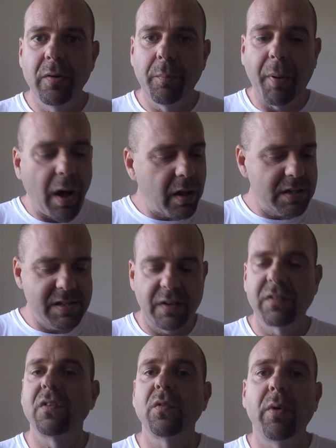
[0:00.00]

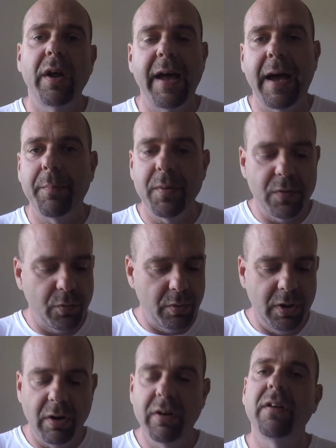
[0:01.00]
Politics is what happens
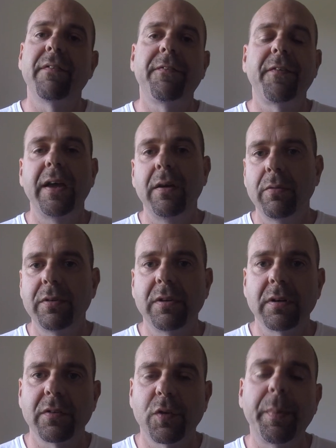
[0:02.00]
when you're in a fight with
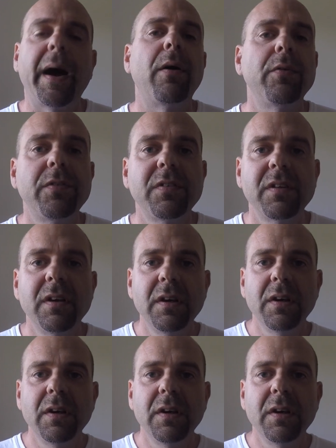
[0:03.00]
your spouse.